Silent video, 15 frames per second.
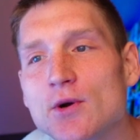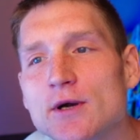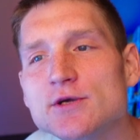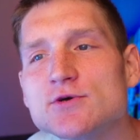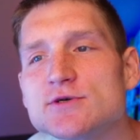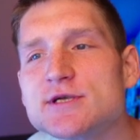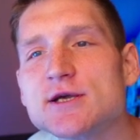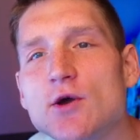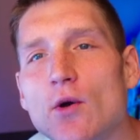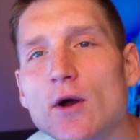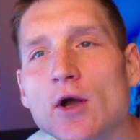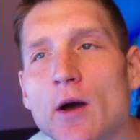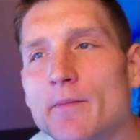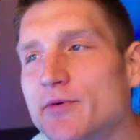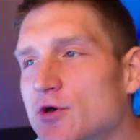you're using
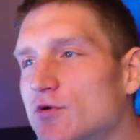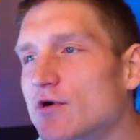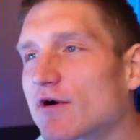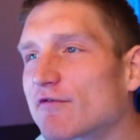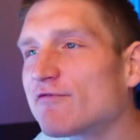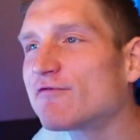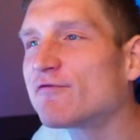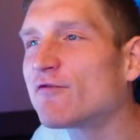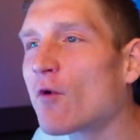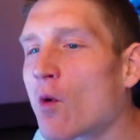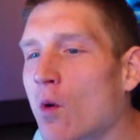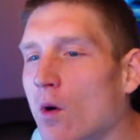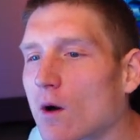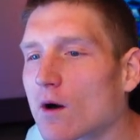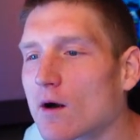your computer
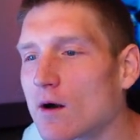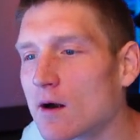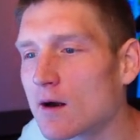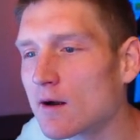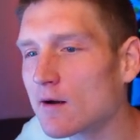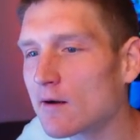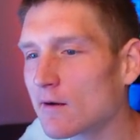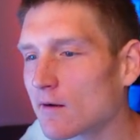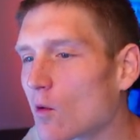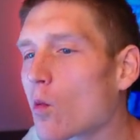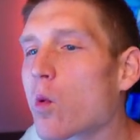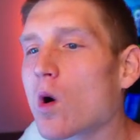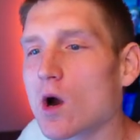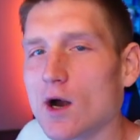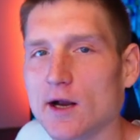for
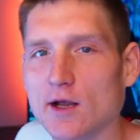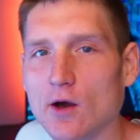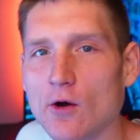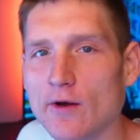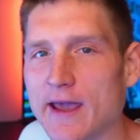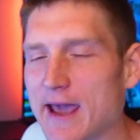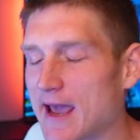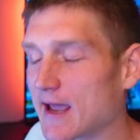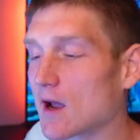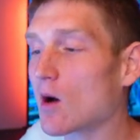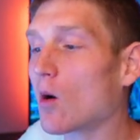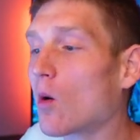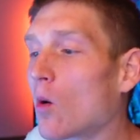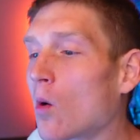work, okay?